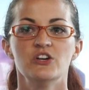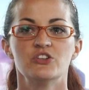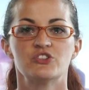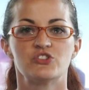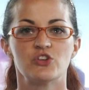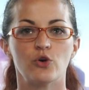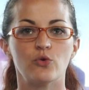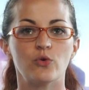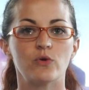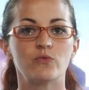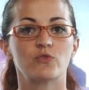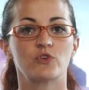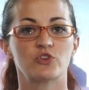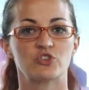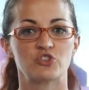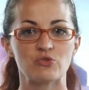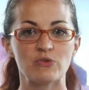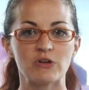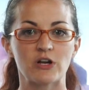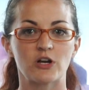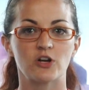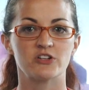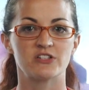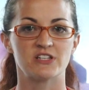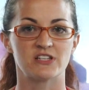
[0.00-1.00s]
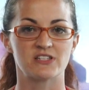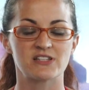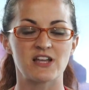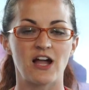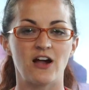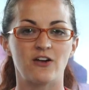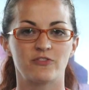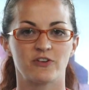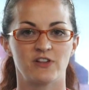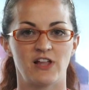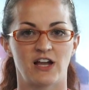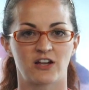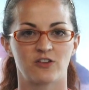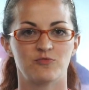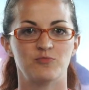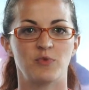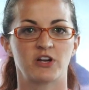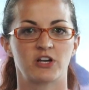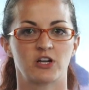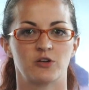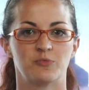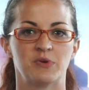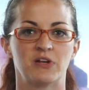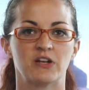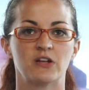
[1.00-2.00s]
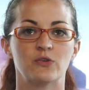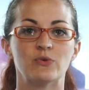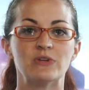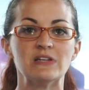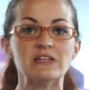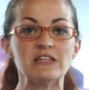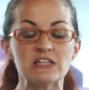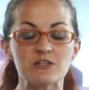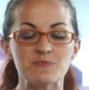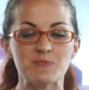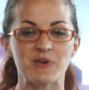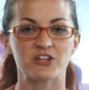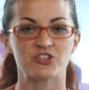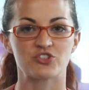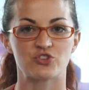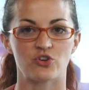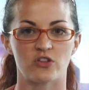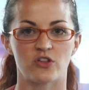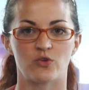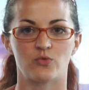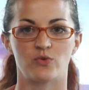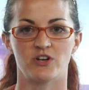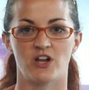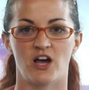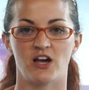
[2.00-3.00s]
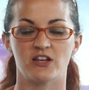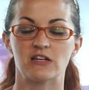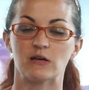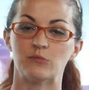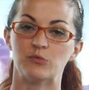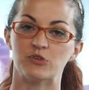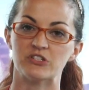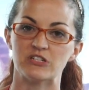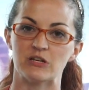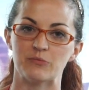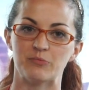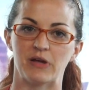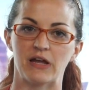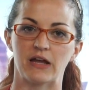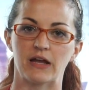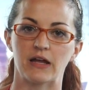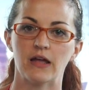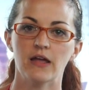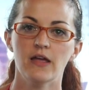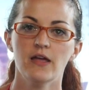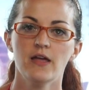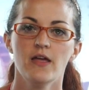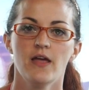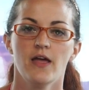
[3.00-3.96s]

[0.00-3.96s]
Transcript: So when we're doing our discount for lack of marketability, we need to make sure that we're not double dipping.